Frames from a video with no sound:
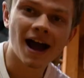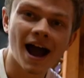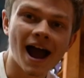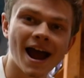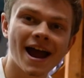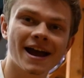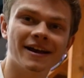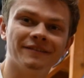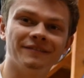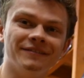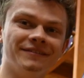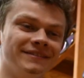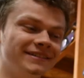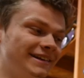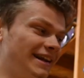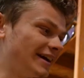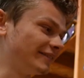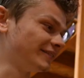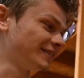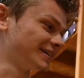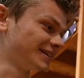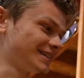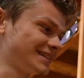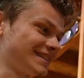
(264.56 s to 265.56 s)
I have
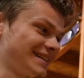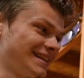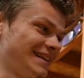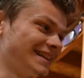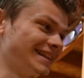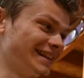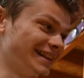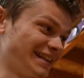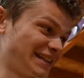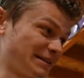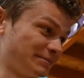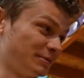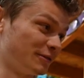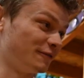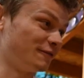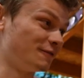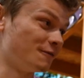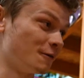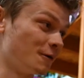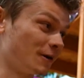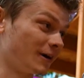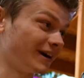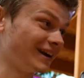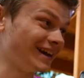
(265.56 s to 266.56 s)
never seen this
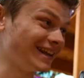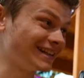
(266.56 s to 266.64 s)
before.